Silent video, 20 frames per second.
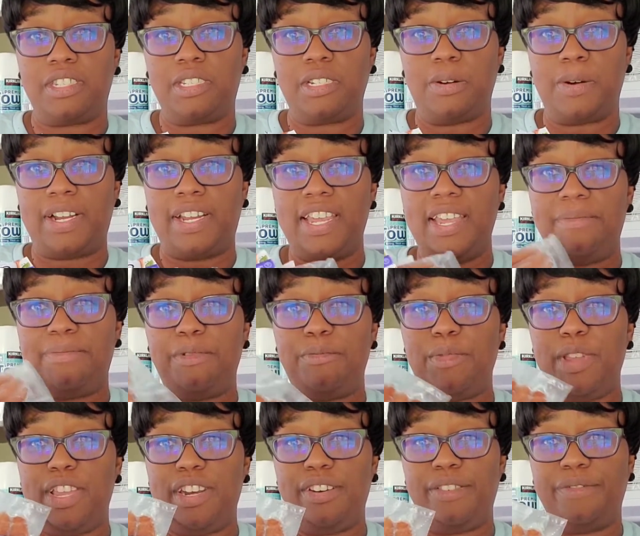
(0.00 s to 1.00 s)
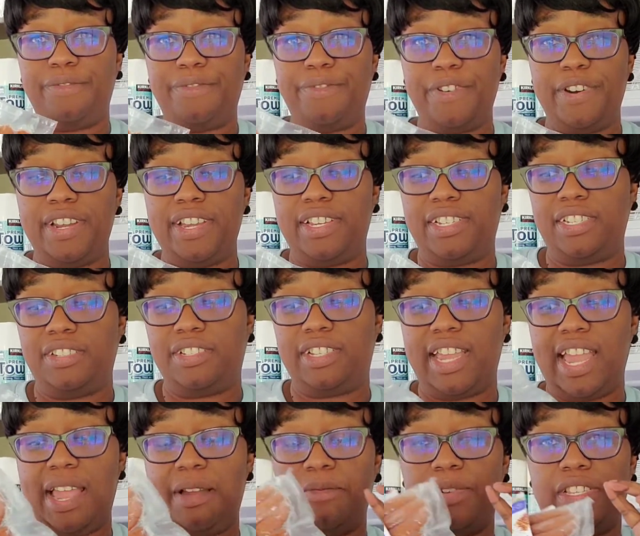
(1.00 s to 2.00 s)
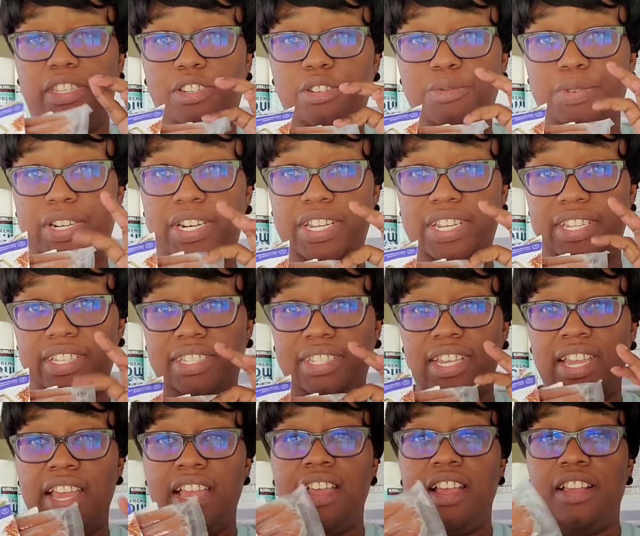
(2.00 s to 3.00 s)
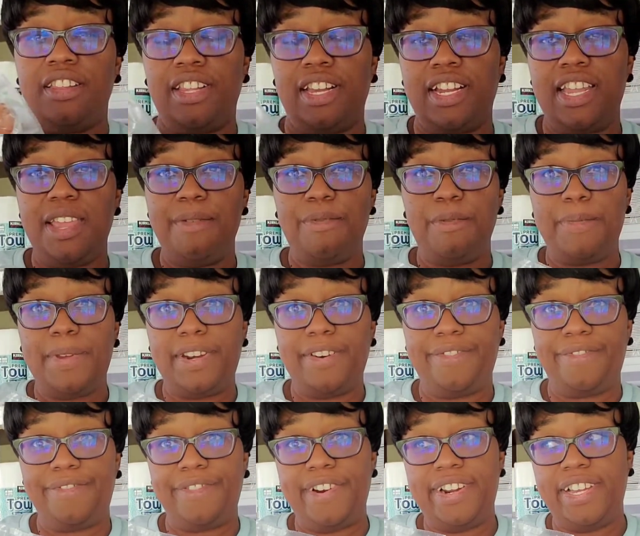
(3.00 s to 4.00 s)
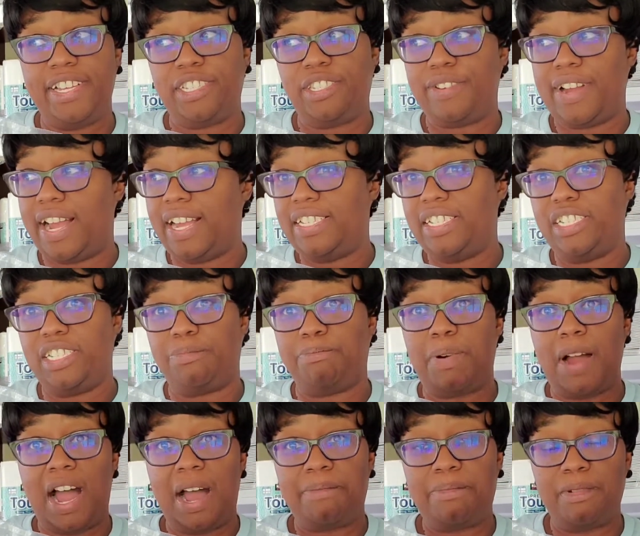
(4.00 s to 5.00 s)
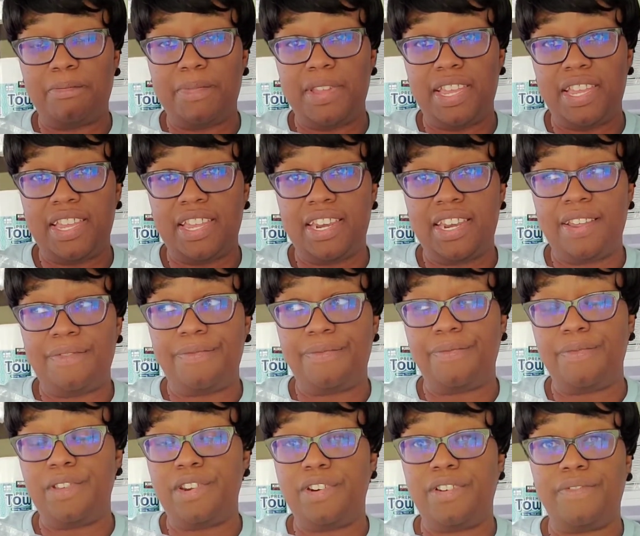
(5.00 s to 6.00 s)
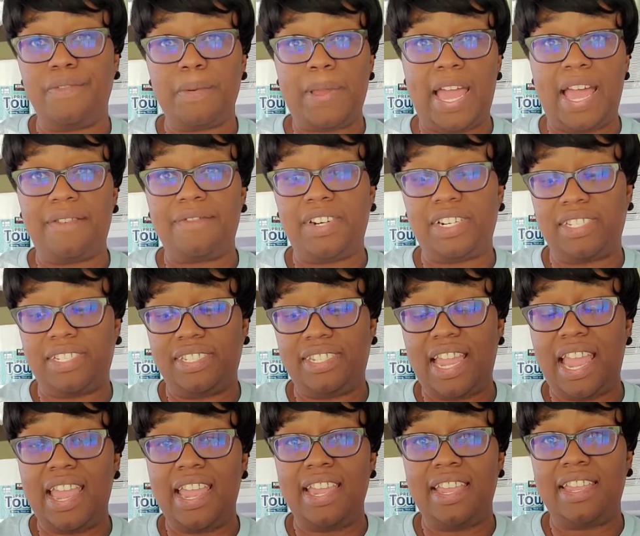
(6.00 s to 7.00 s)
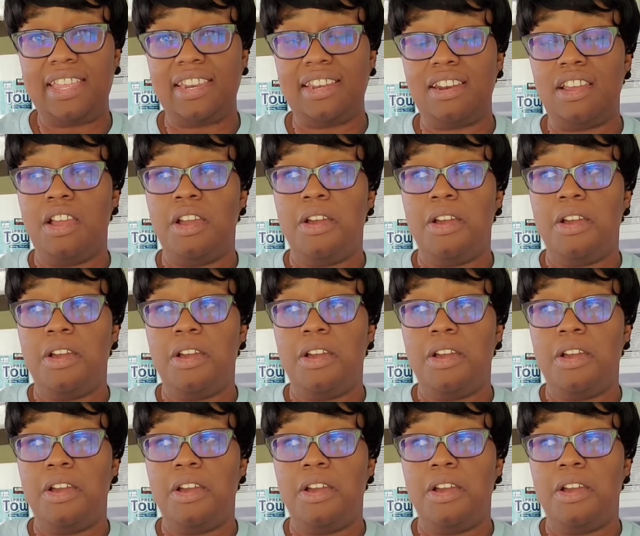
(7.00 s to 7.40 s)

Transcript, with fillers: So I keep them in the fridge. It came with two of these, so I keep them in the fridge. So I just pop them in if you know from having a steak and